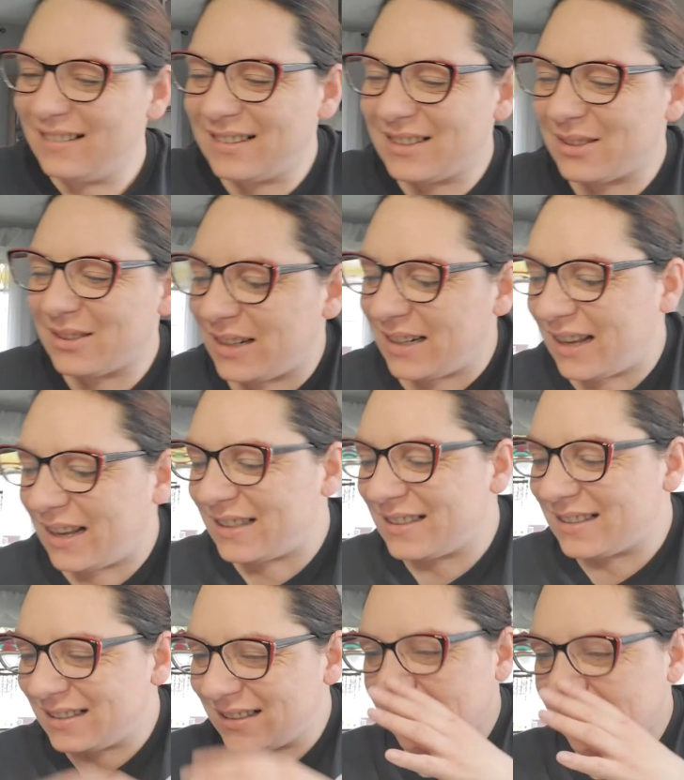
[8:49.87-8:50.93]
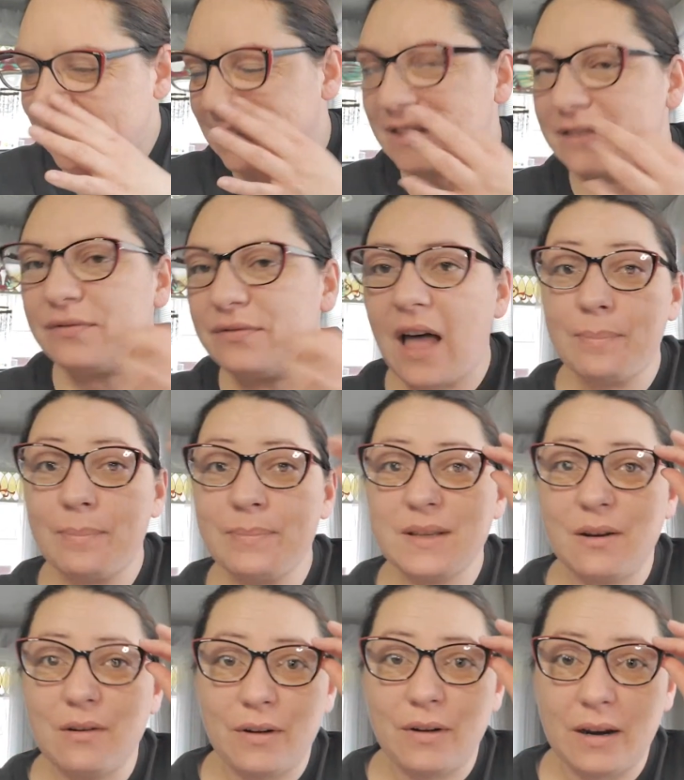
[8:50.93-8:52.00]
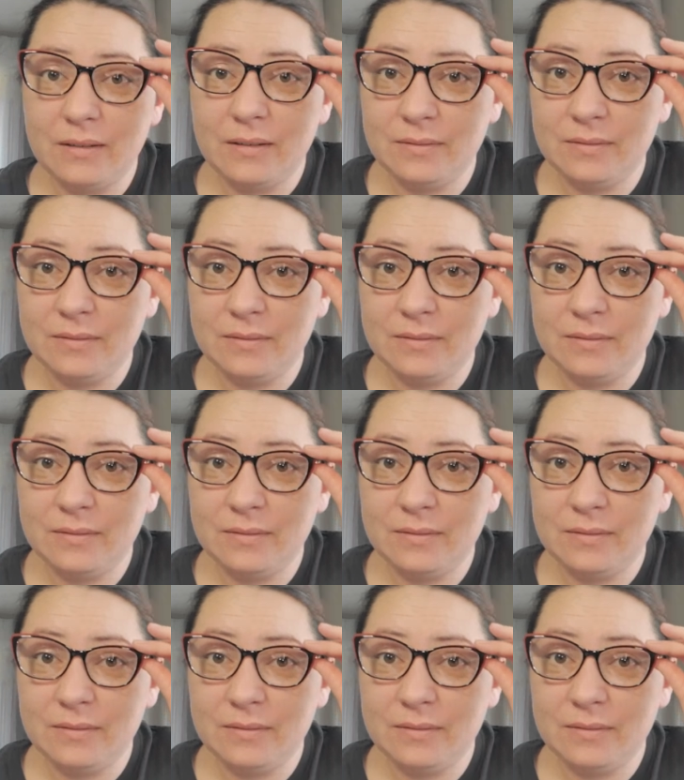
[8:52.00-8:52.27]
what he does. He just flops over.